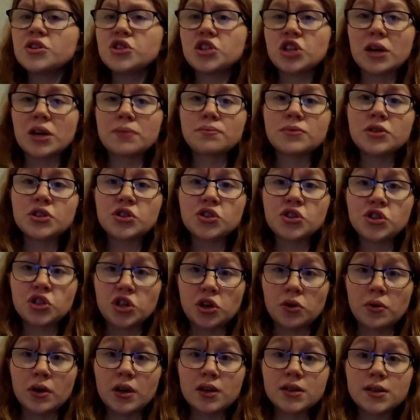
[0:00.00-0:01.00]
James
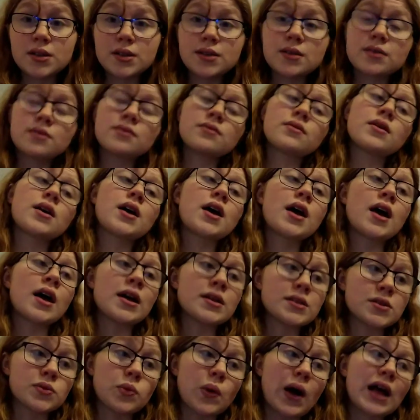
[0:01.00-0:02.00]
Stewart
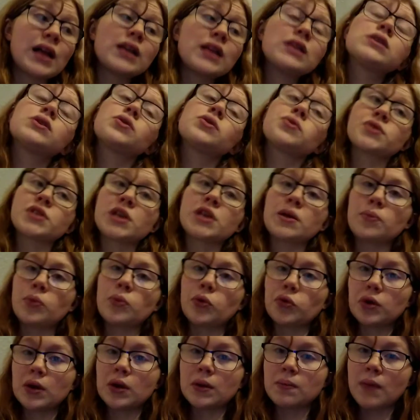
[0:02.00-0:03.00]
as well, also
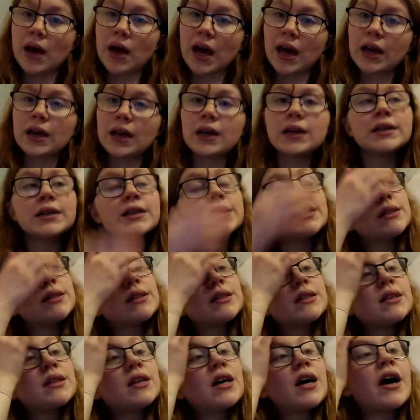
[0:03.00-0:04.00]
born in May.
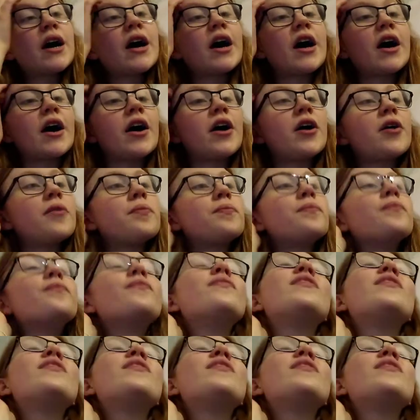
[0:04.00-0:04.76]
I